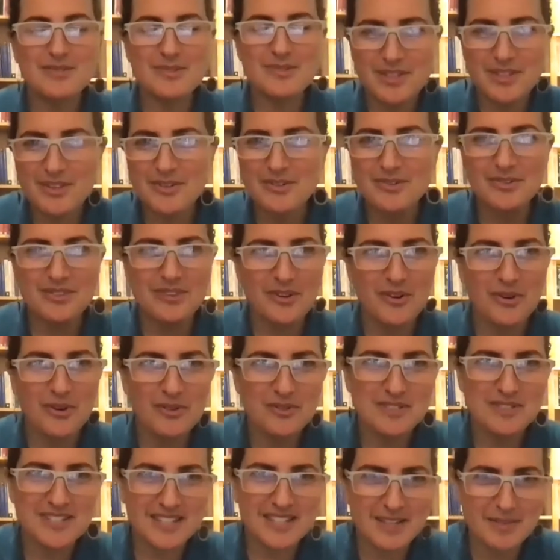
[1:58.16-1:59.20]
with you and the whole
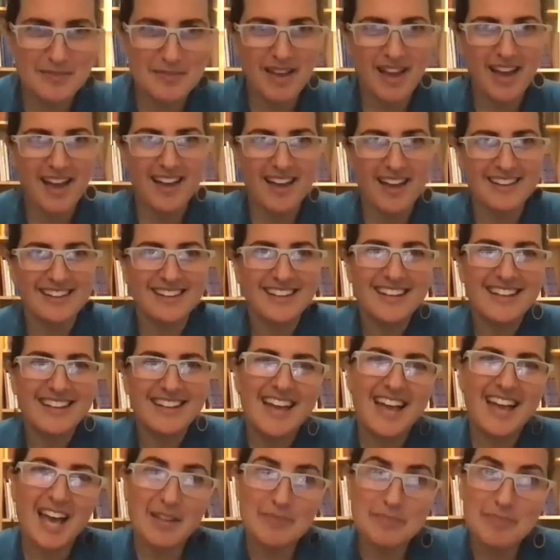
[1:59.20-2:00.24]
team at
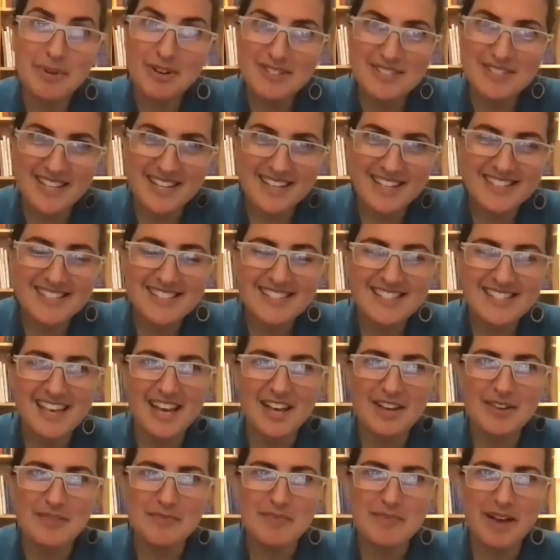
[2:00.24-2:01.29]
Pardes.
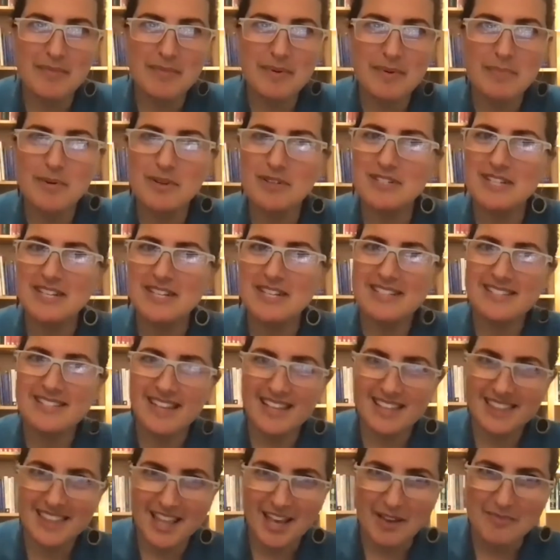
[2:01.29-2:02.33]
I'm a Pardes
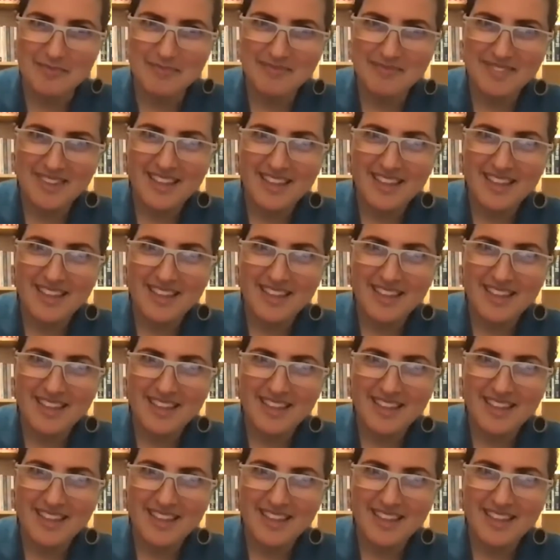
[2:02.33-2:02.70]
alum,